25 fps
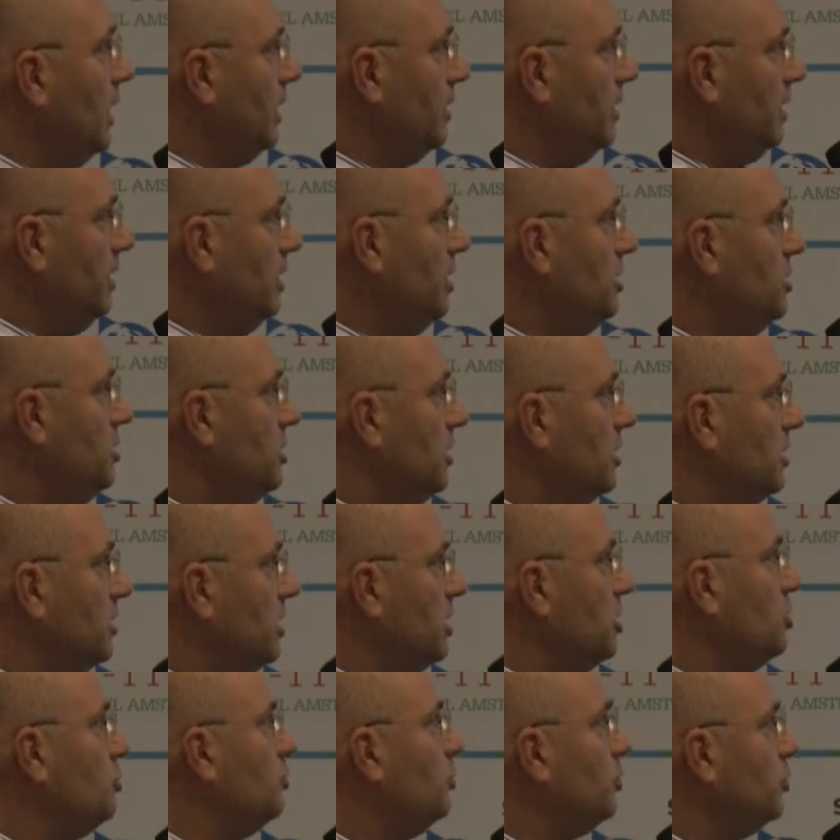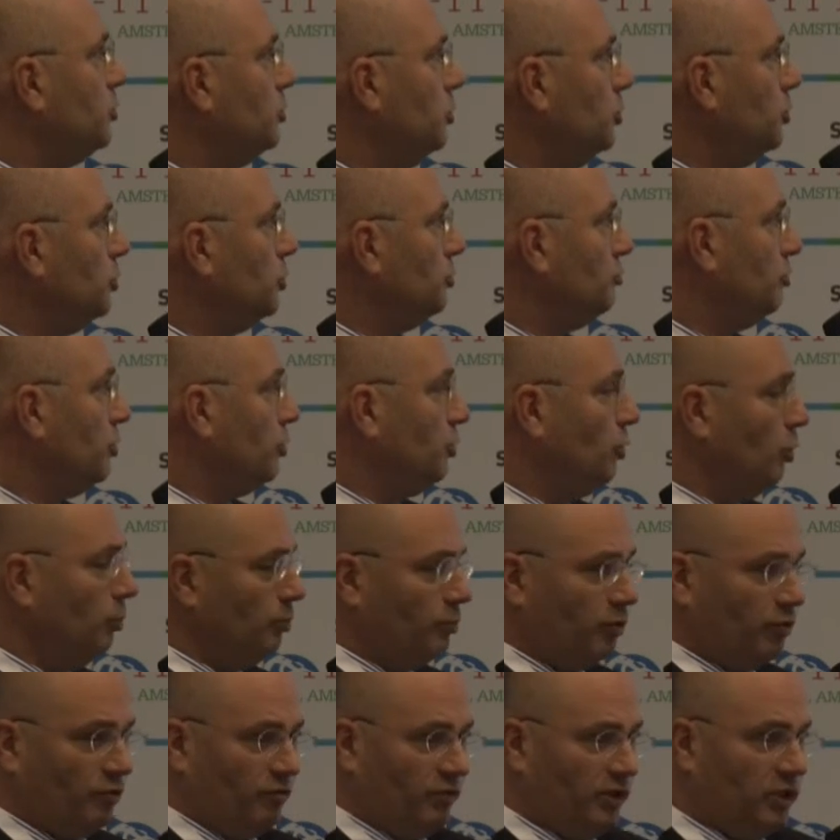and easy accessible tools for
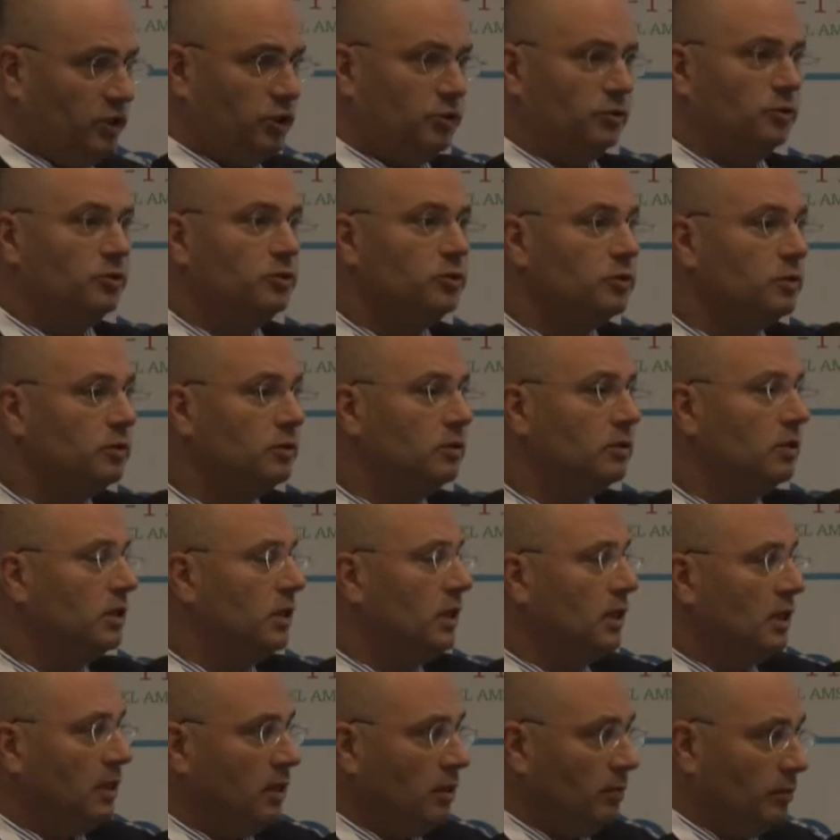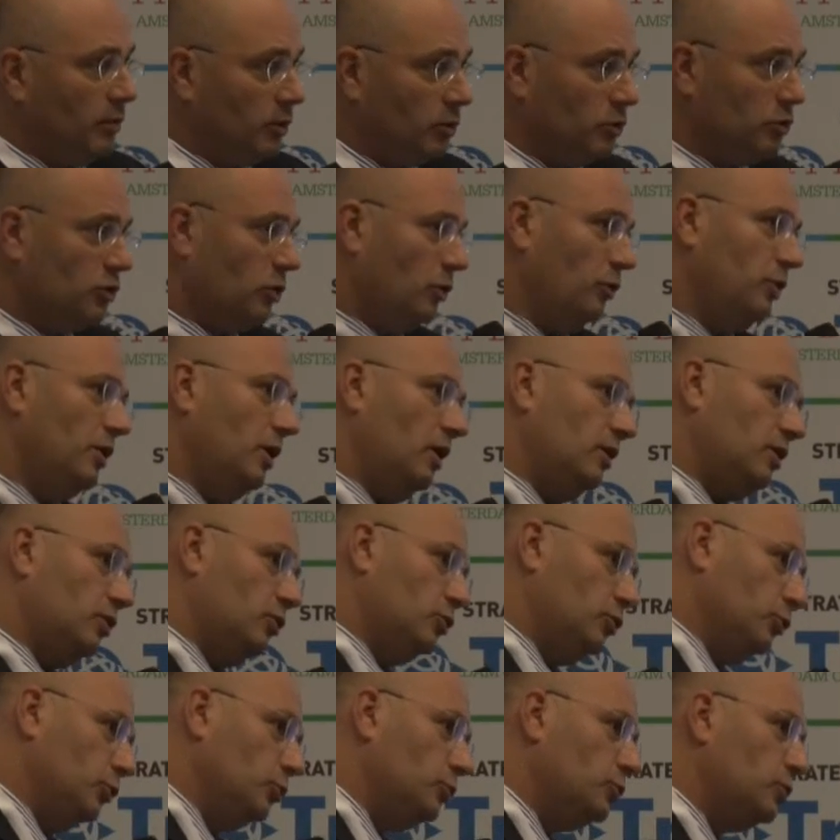non-professionals, because all the other
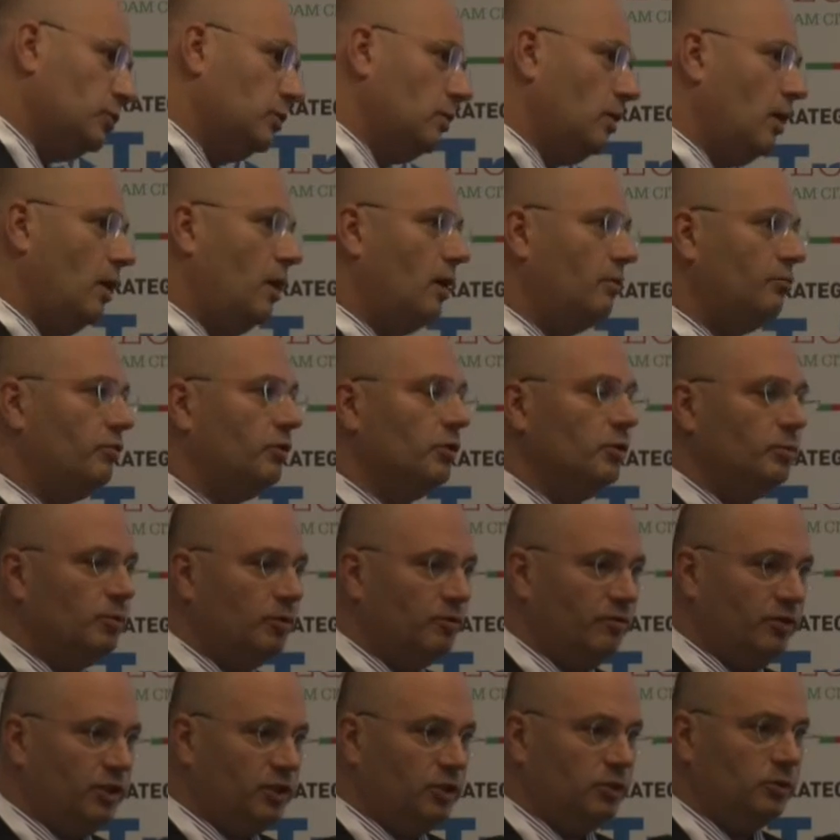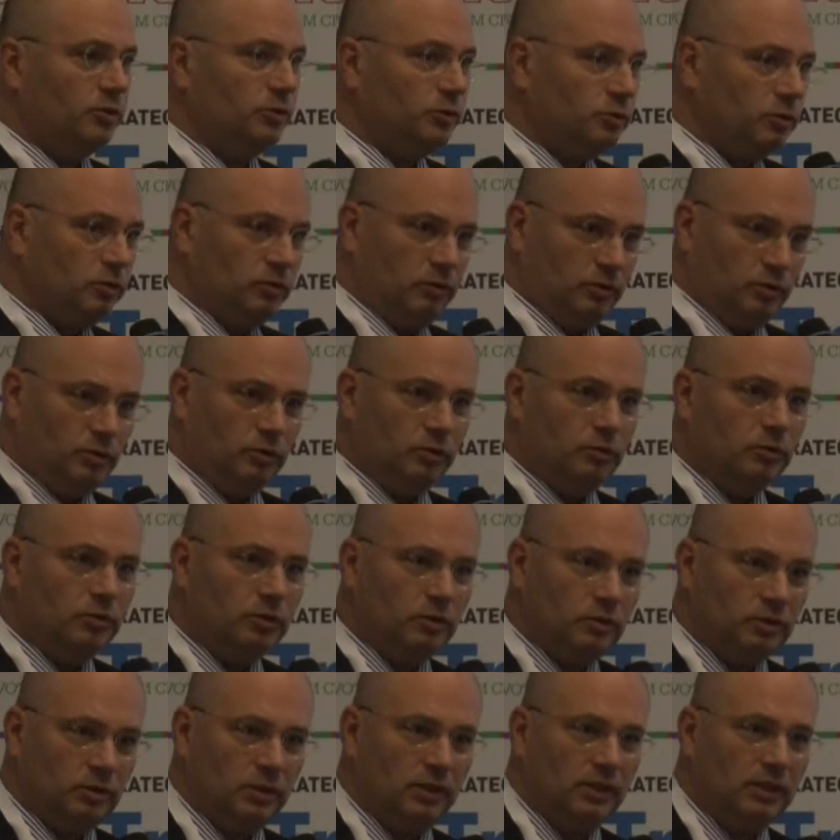tools are for the professional
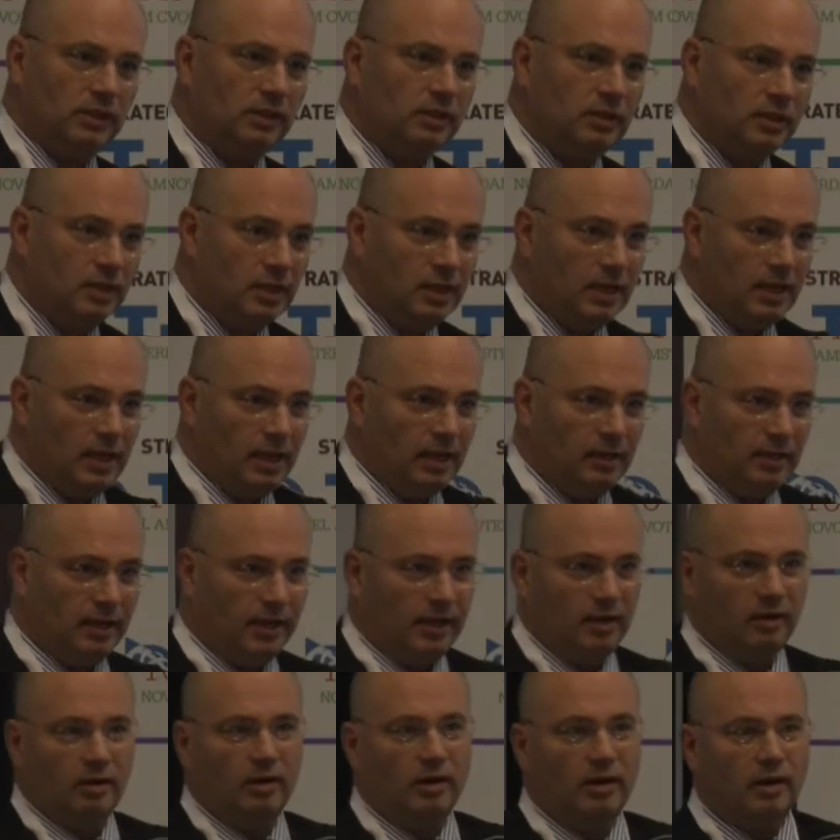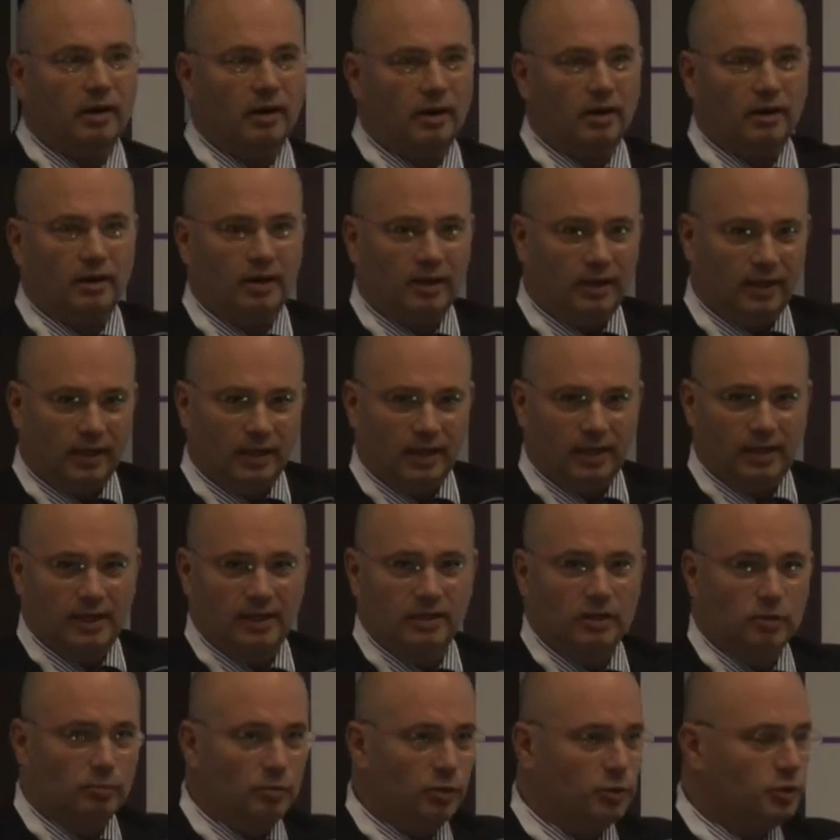use. And they are
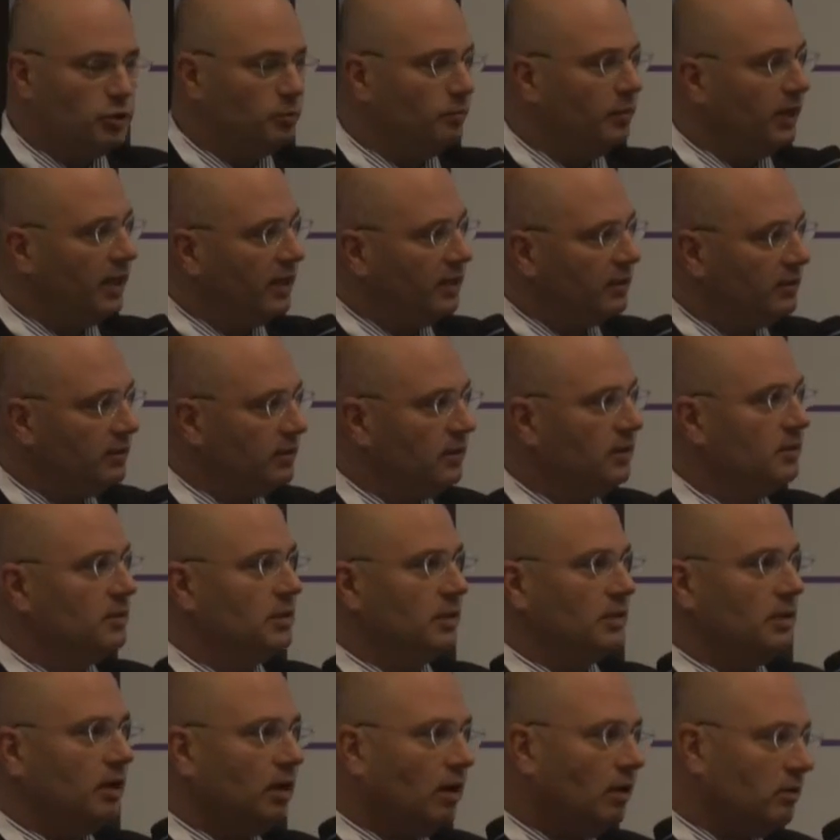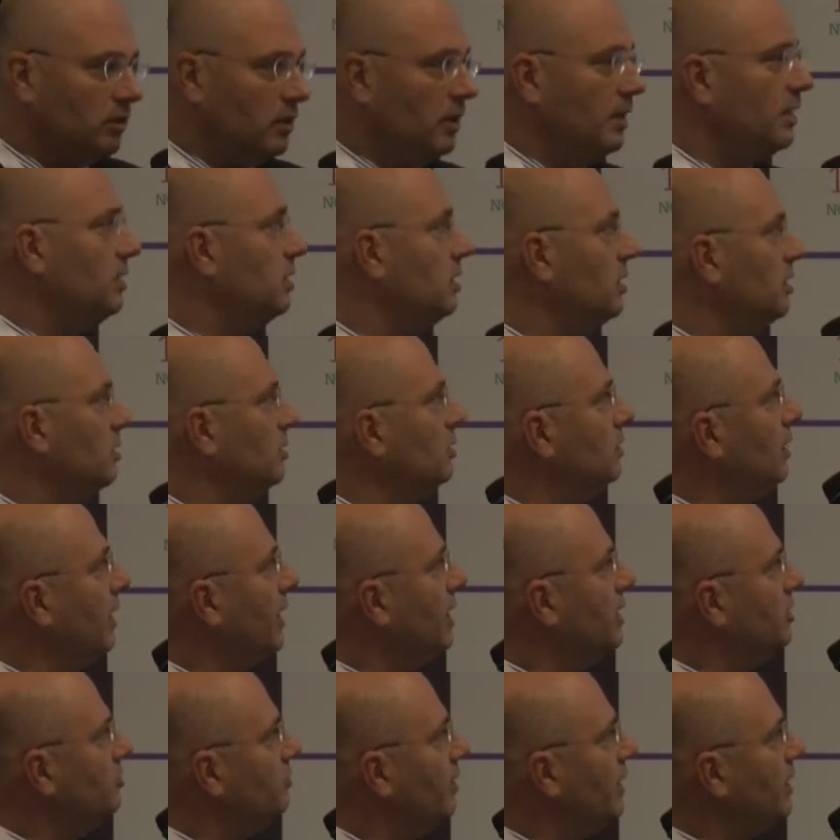in the municipalities and out at the
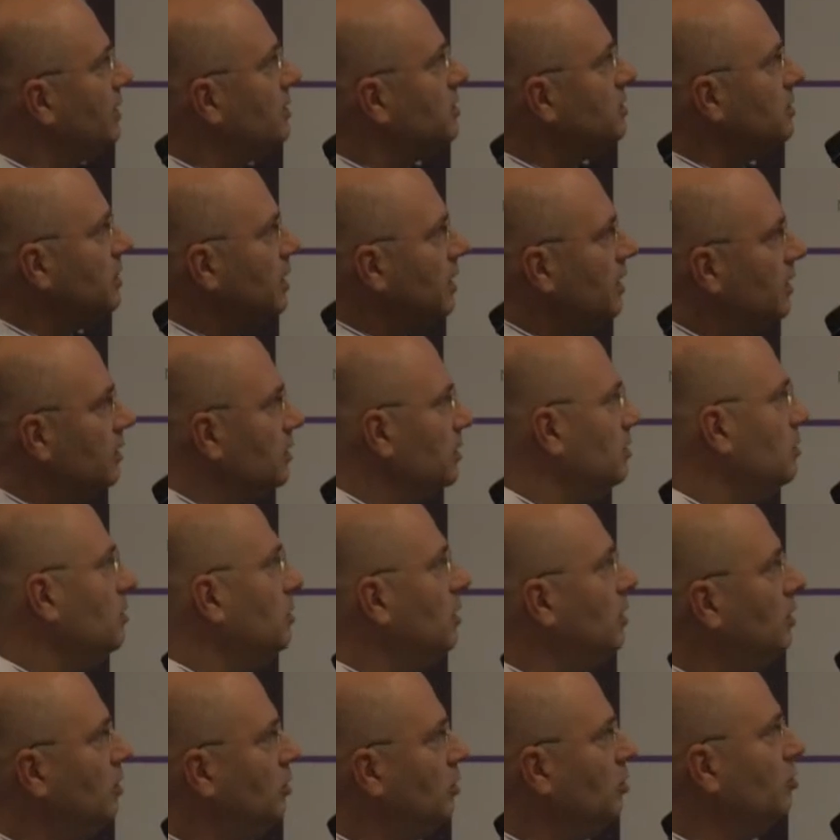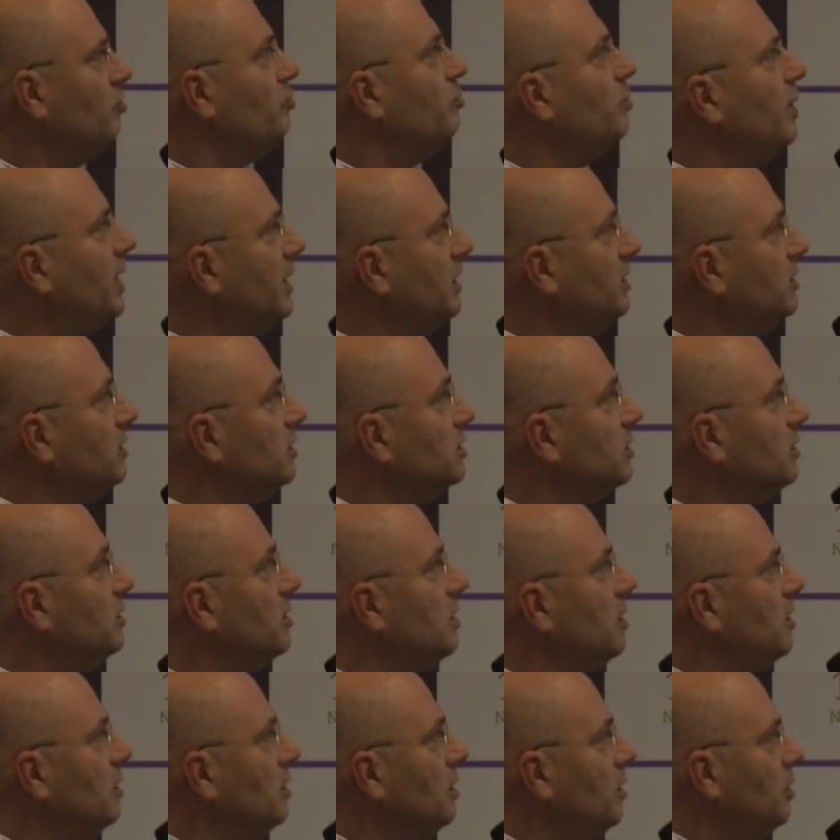Rijkswaterstaat and a lot of places.
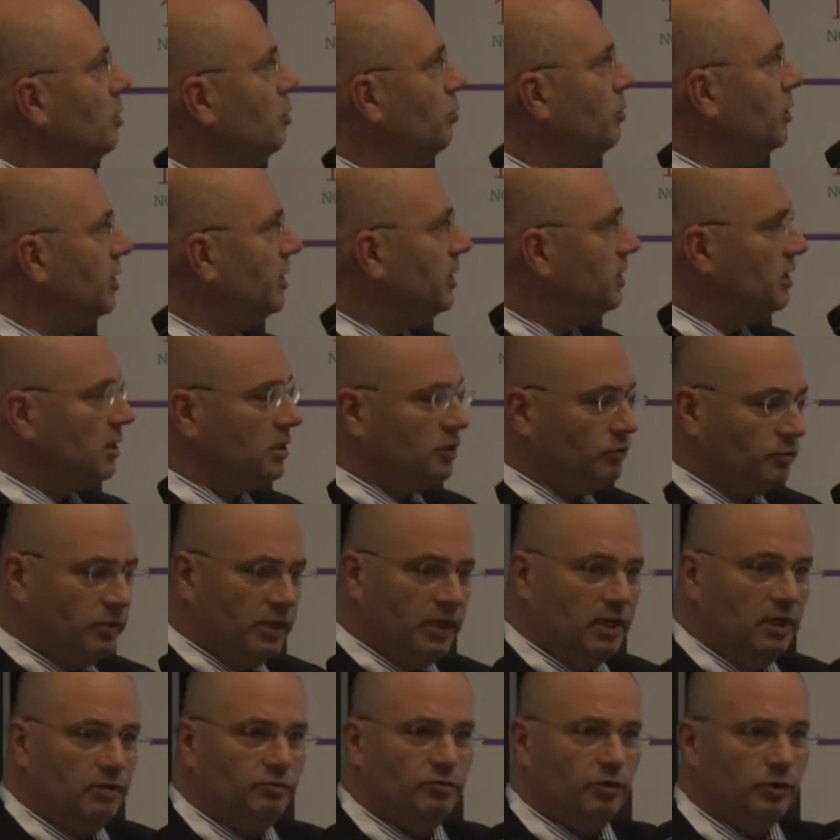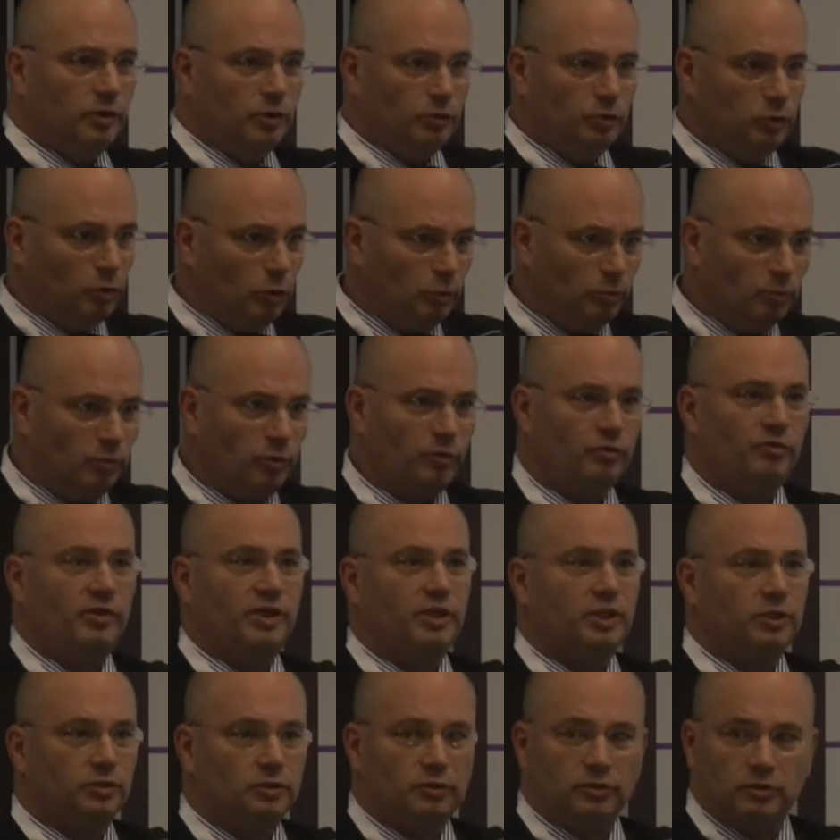But this is really for the
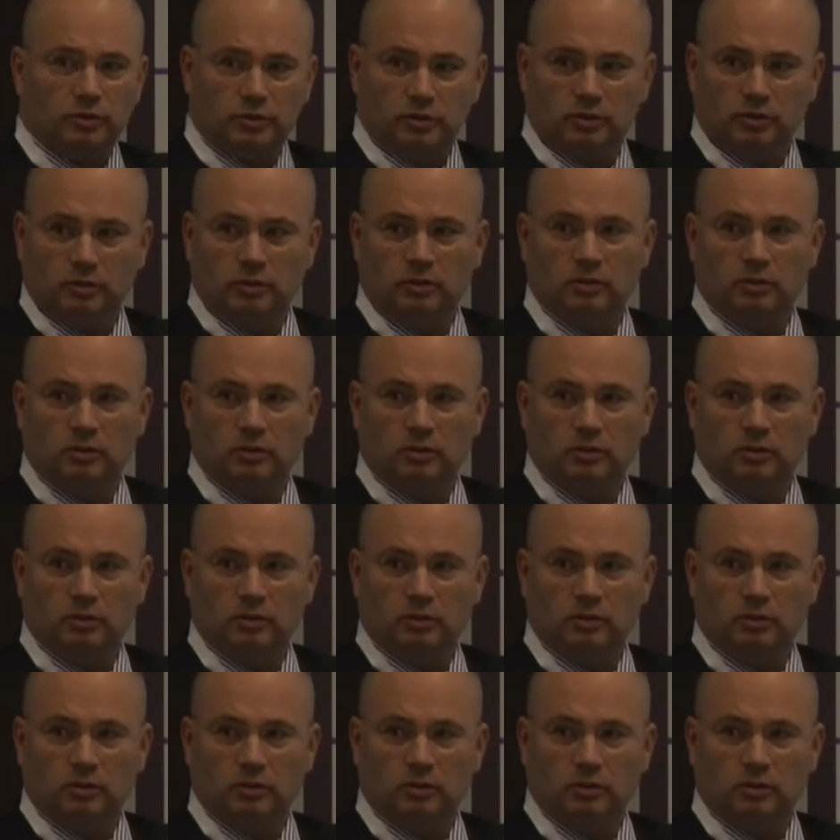non-professionals.